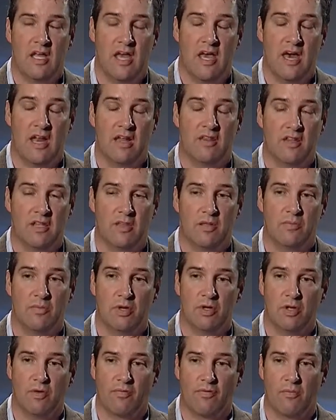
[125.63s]
And I think the
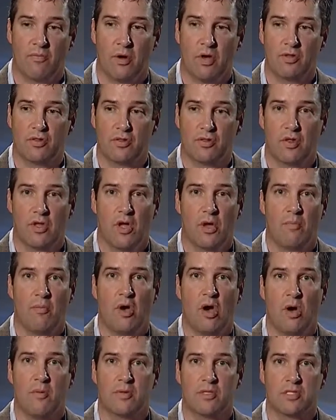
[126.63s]
beauty for both
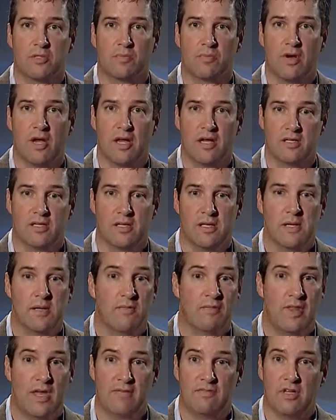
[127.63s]
Palm and Sprint,
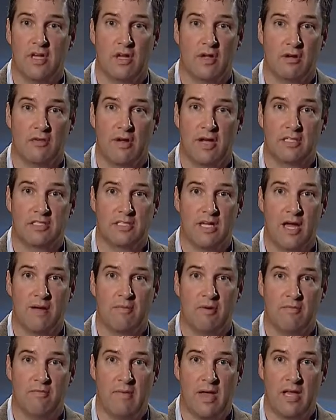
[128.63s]
they've done a great job
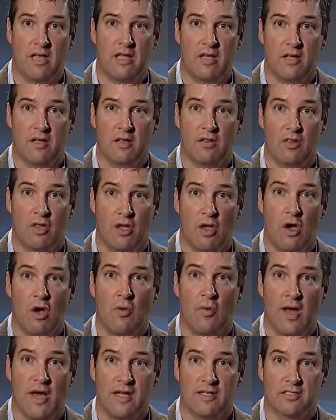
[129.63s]
of making the
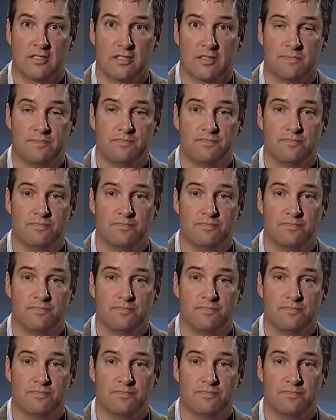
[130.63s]
OS